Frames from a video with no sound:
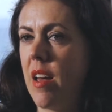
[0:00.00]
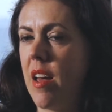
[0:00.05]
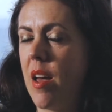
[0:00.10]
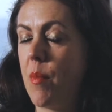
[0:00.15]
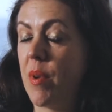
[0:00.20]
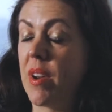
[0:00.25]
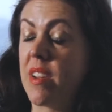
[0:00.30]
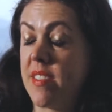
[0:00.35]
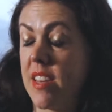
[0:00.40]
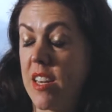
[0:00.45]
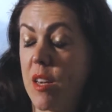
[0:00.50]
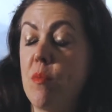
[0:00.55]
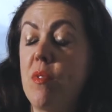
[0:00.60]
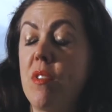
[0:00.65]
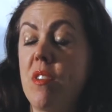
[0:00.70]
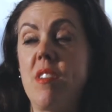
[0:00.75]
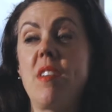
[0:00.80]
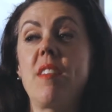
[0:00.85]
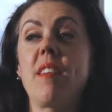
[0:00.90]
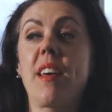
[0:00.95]
and when I say
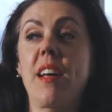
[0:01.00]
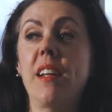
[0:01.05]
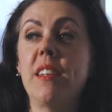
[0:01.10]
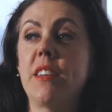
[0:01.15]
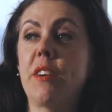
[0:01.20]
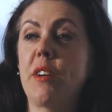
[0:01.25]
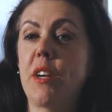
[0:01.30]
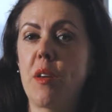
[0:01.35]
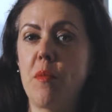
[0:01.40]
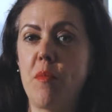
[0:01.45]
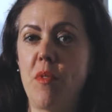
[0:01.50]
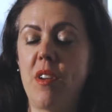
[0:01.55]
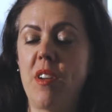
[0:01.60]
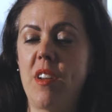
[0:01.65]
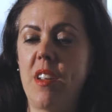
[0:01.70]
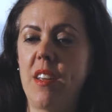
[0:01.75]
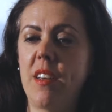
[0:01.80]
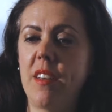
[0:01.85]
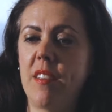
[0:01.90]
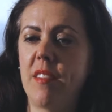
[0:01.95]
community, the culinary
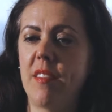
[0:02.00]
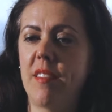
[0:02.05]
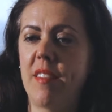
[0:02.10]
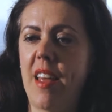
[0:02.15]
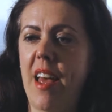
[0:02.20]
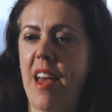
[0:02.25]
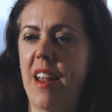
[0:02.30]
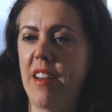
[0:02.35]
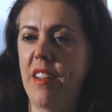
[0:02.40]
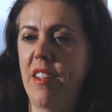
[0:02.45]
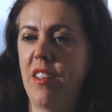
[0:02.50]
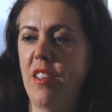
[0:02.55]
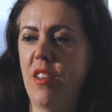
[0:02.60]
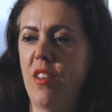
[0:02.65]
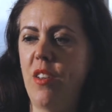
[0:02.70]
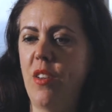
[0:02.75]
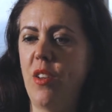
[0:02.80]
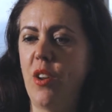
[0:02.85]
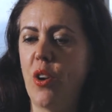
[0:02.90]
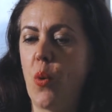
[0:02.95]
community, is that
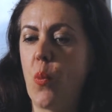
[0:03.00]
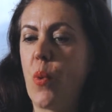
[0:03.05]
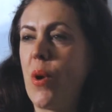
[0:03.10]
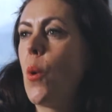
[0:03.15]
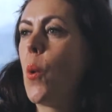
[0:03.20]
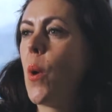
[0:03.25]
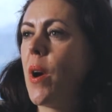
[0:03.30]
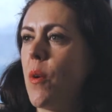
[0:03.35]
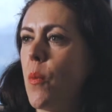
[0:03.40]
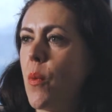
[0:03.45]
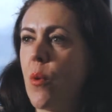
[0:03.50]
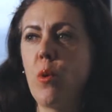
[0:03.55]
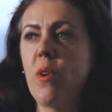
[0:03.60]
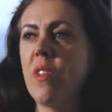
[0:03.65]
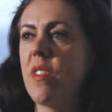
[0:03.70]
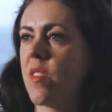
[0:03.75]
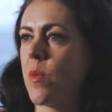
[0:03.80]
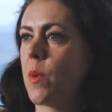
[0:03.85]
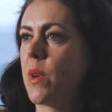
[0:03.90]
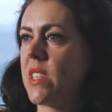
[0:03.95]
you know we all we're all
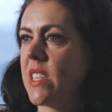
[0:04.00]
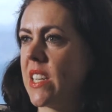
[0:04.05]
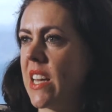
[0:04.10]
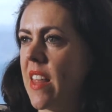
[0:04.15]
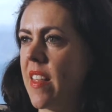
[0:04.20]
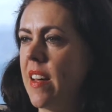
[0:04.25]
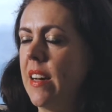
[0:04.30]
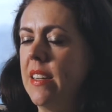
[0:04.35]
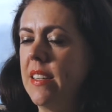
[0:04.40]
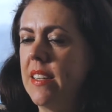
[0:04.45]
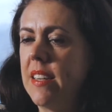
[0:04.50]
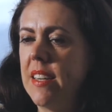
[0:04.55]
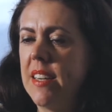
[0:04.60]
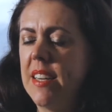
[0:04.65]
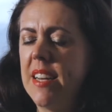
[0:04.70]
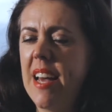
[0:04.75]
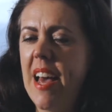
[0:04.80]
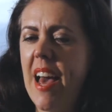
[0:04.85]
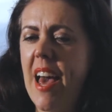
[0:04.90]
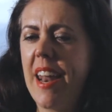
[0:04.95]
in this one together,
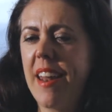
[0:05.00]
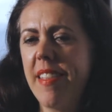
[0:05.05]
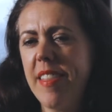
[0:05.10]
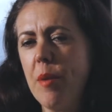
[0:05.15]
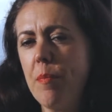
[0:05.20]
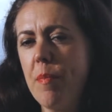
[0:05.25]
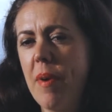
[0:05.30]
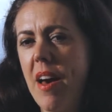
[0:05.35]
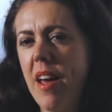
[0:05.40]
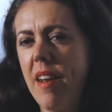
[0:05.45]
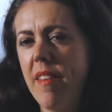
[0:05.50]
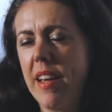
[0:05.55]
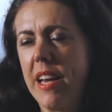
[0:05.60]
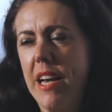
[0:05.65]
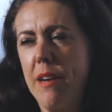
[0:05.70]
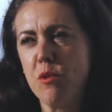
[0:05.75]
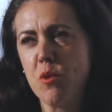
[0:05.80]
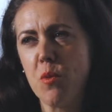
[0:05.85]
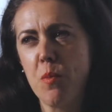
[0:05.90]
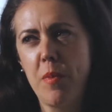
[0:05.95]
and I think part of that
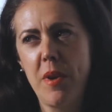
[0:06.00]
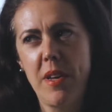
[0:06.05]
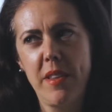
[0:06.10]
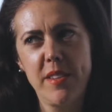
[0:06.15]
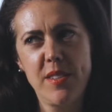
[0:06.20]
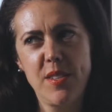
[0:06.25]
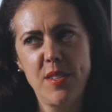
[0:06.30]
comes from being the